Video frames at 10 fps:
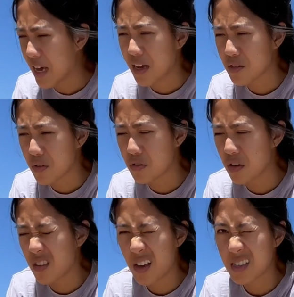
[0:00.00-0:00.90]
So those are
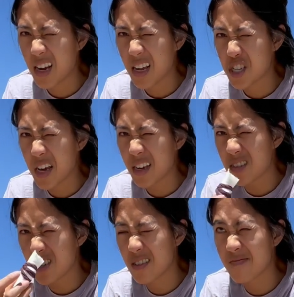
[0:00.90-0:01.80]
the things that I
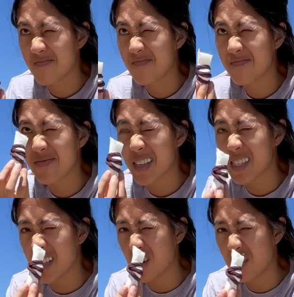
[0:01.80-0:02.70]
changed. This is
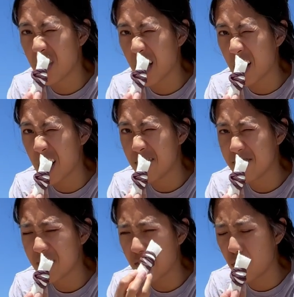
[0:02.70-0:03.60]
a little thicker.
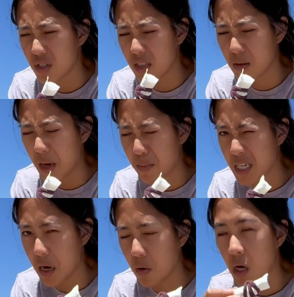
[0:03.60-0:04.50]
I folded the paper
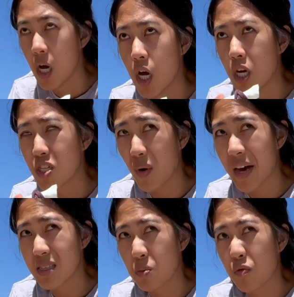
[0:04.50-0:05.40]
towel
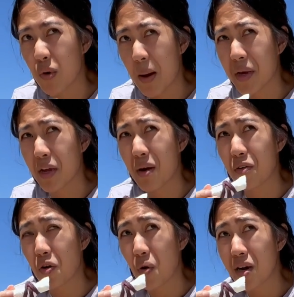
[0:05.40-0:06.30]
twice before wrapping it around
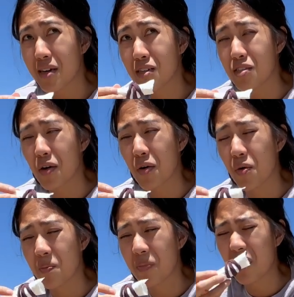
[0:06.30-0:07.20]
the cork. So
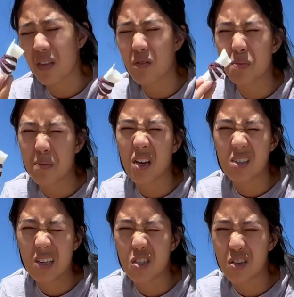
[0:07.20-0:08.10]
I think that was my
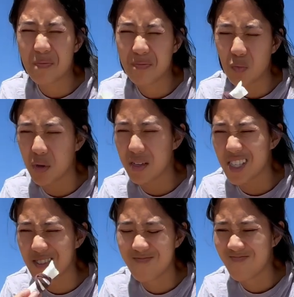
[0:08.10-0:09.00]
biggest issue,
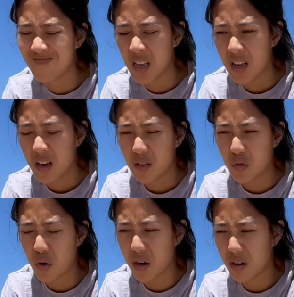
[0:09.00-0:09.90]
was the
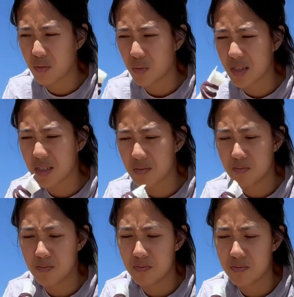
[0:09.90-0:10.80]
cork was
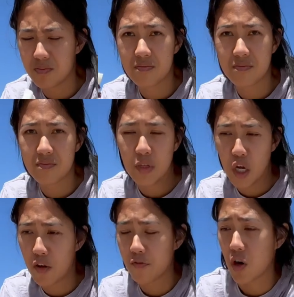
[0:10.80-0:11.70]

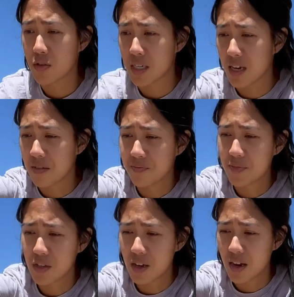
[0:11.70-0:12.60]
faulty.
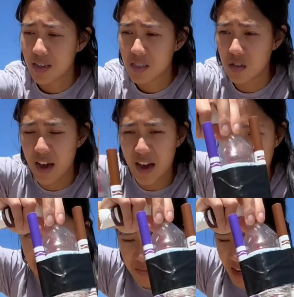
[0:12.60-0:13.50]
I still have
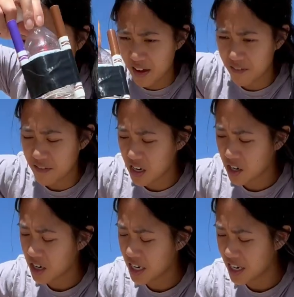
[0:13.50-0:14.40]
my
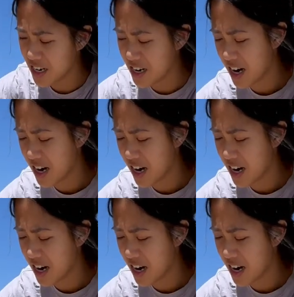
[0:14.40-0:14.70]
vinegar here,